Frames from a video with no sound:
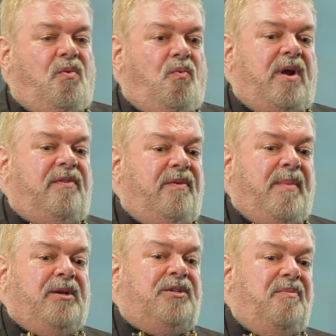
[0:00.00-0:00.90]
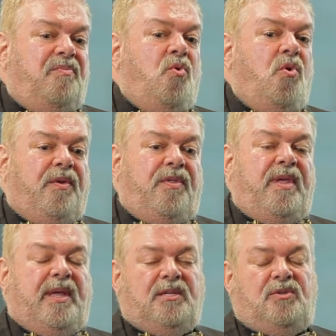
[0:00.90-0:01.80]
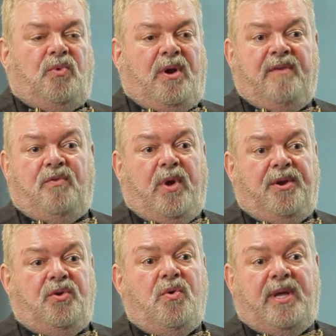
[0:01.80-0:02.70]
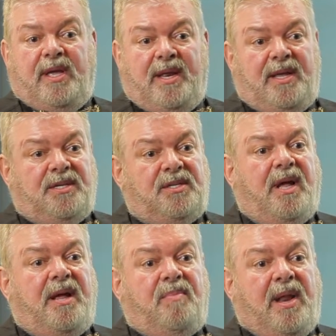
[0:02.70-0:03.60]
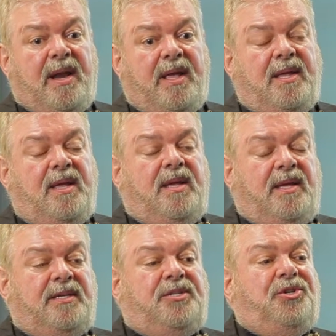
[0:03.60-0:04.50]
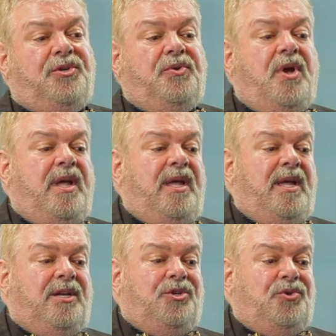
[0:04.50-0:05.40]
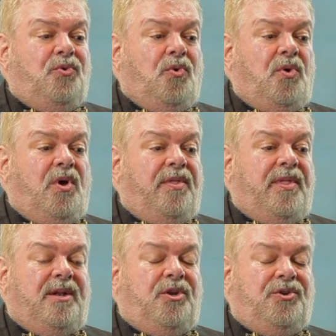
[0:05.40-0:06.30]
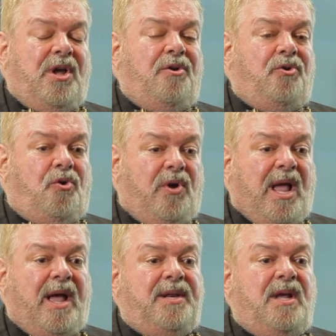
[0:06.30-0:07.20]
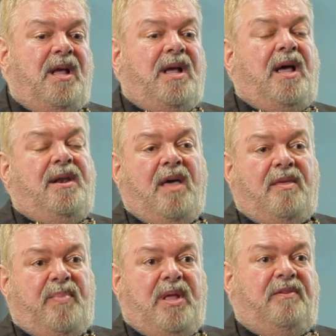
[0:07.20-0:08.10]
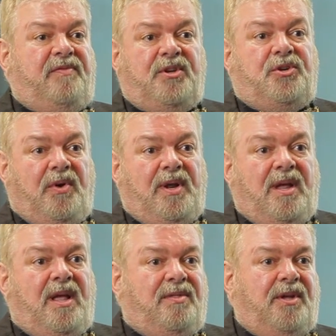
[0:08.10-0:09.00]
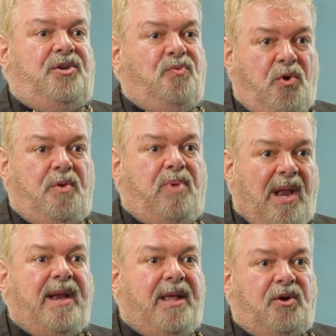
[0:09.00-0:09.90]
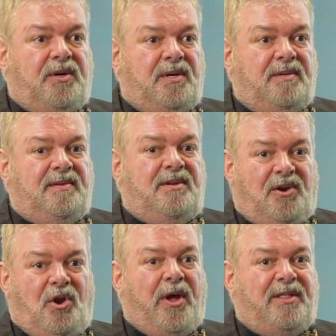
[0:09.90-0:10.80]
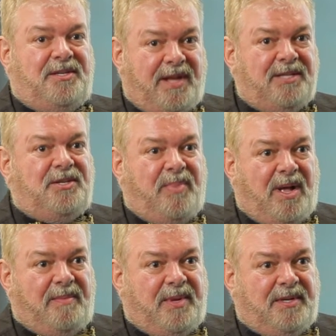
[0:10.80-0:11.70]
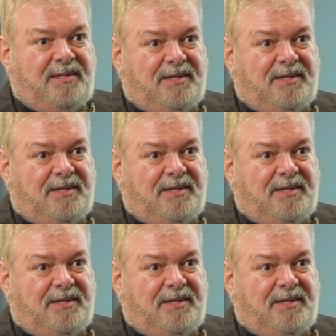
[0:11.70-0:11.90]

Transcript: One of the most important things whenever we're doing any estate planning is to ensure that you don't create another beneficiary that you weren't planning on, like the tax department.